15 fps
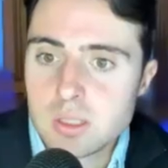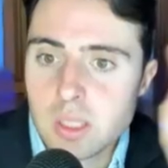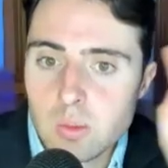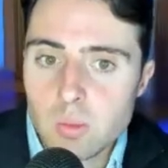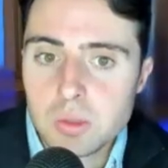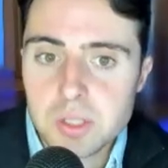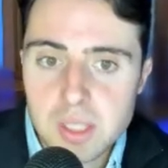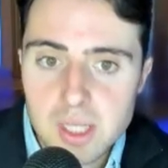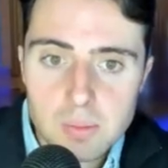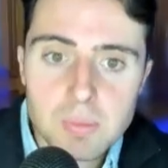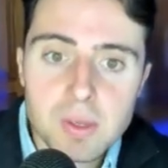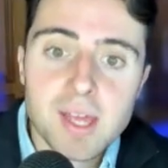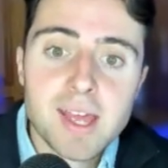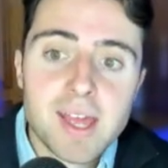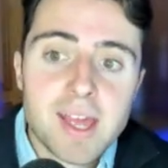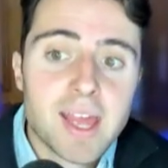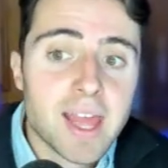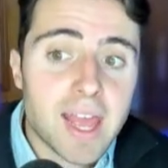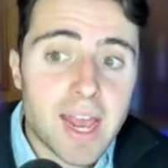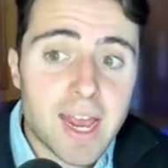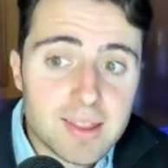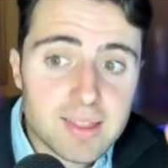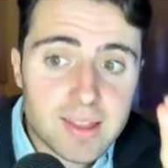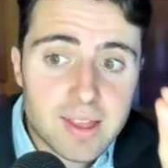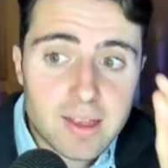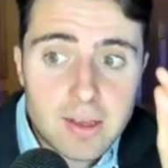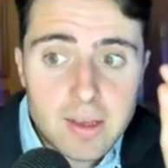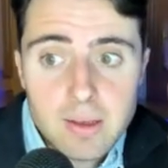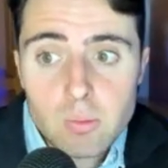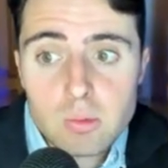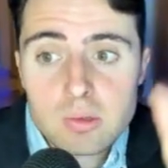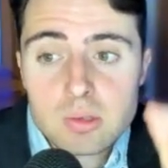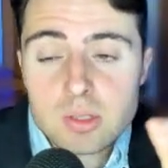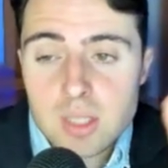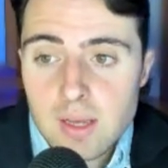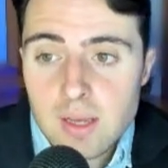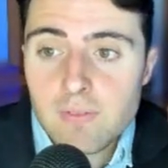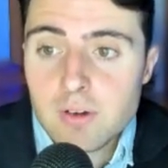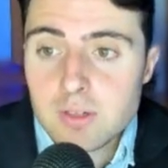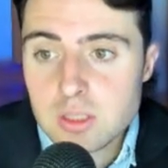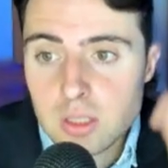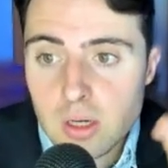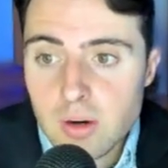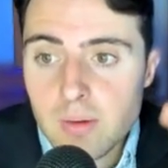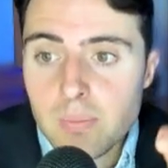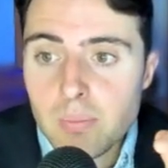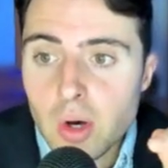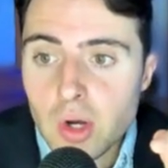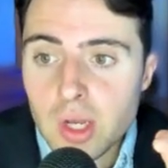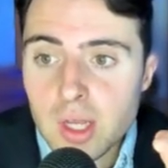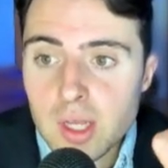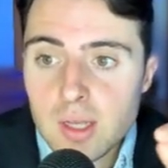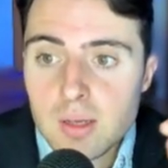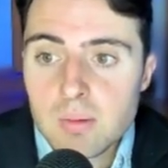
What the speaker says: they will keep, and they will save a ton of money